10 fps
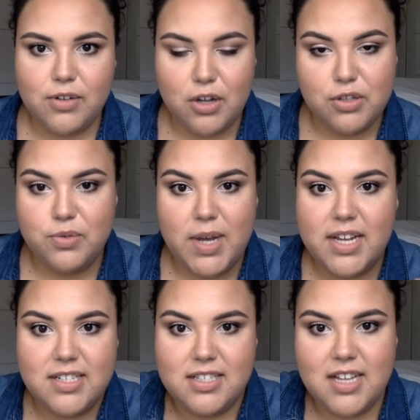goes away
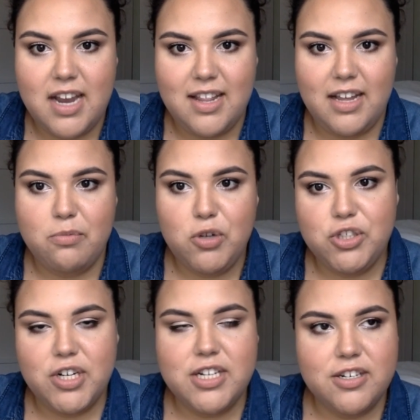because it's kind of like a
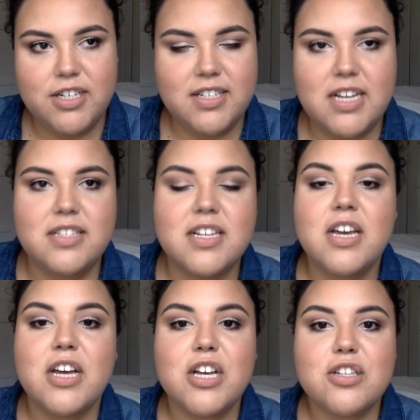moisturizer in a sense.
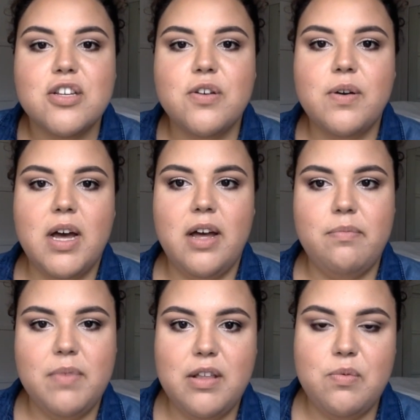So
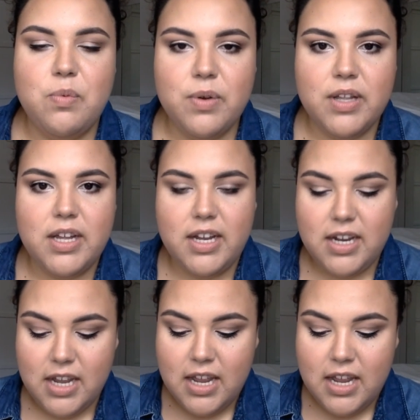it's really good.